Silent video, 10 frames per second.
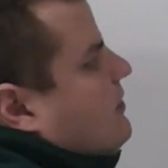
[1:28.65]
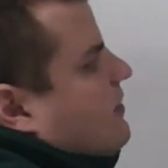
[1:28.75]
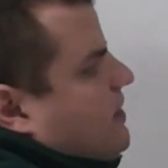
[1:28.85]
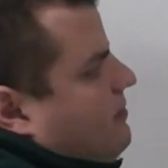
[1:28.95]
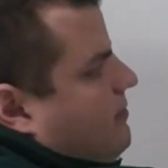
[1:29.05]

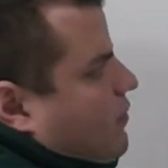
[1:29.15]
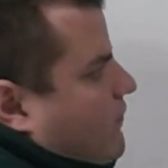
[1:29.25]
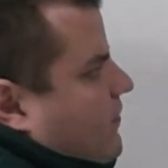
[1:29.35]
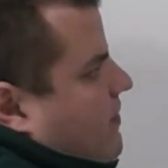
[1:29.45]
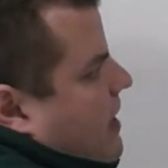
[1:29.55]
They're going to be
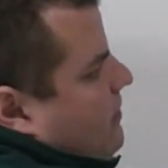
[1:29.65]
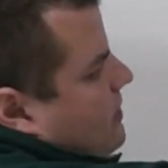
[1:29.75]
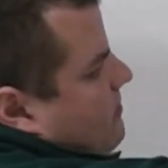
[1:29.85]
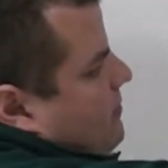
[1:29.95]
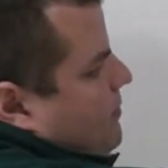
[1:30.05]
moving around,
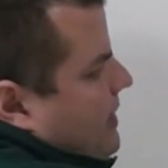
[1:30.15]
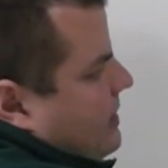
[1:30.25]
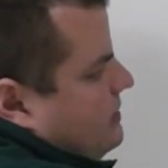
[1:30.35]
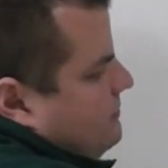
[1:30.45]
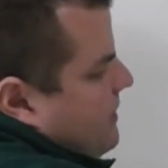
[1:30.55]
they're going to be
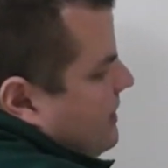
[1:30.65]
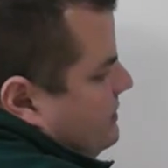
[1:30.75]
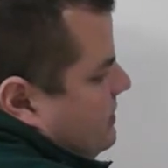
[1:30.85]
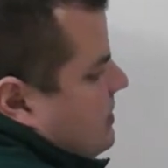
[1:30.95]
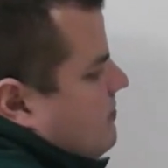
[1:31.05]
playing in
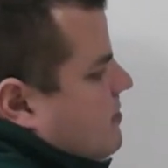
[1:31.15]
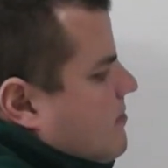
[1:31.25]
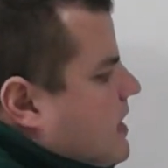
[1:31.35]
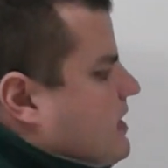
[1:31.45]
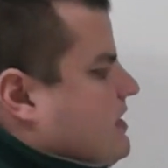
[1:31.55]
space, and they're going to be
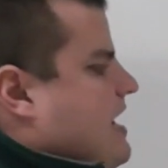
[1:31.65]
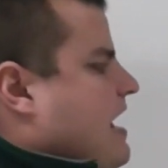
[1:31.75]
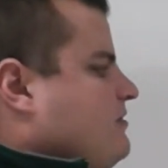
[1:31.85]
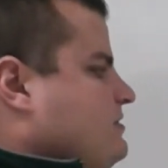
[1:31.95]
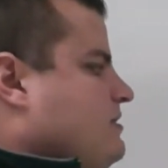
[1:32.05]
making
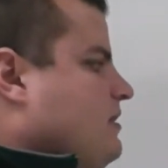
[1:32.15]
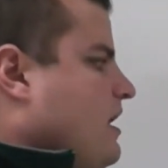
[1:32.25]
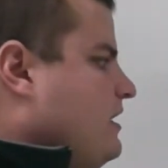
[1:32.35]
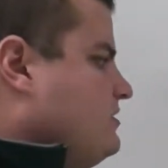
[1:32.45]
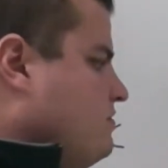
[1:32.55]
tackles at the
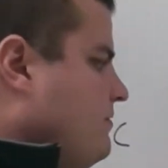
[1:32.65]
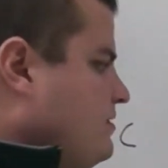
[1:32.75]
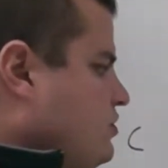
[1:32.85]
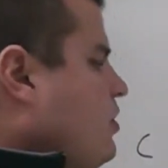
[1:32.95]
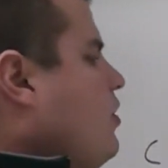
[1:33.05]
line of
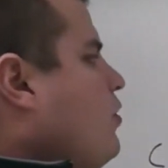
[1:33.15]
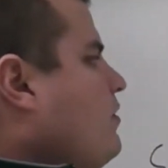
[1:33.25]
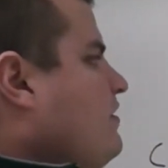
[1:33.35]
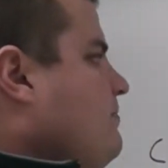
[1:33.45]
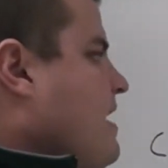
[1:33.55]
scrimmage
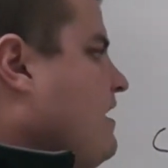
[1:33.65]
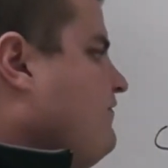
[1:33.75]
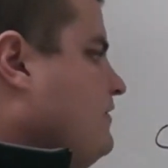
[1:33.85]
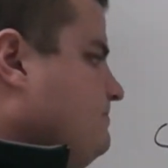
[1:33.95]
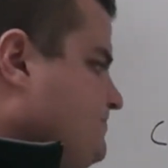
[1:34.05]
or in the
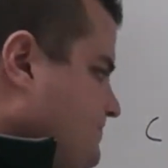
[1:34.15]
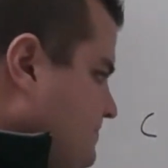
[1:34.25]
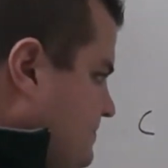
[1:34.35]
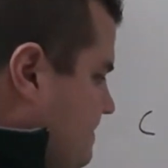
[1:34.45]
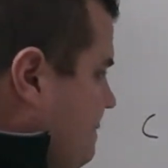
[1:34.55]
backfield.
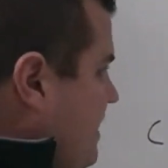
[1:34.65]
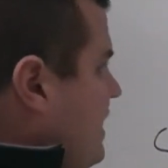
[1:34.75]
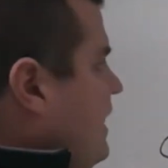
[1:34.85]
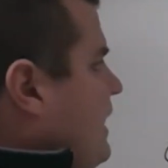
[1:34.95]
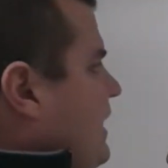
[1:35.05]

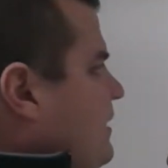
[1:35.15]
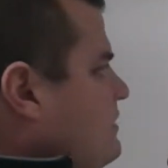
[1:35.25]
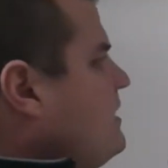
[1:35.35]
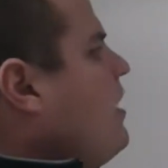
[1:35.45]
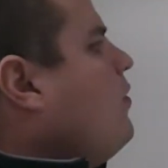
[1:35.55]

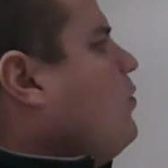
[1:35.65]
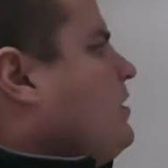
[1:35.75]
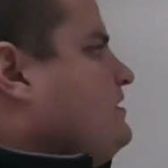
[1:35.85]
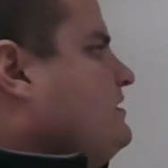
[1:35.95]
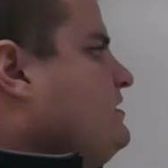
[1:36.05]
Here's how it
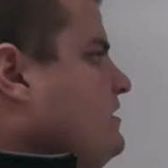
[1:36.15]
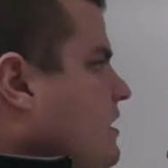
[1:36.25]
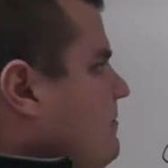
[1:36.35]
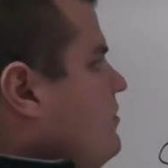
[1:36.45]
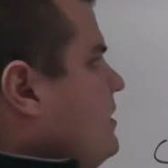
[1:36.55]
works. It's a
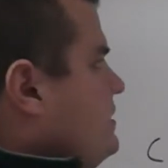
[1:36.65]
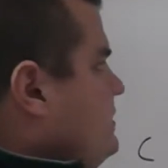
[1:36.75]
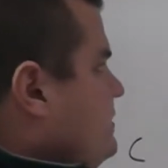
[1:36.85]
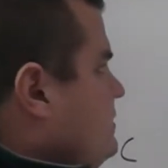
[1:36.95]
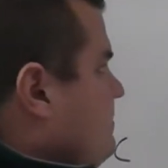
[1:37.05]
numbering
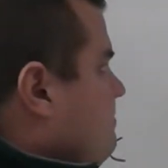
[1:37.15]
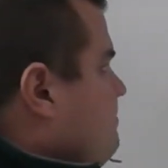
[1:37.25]
system.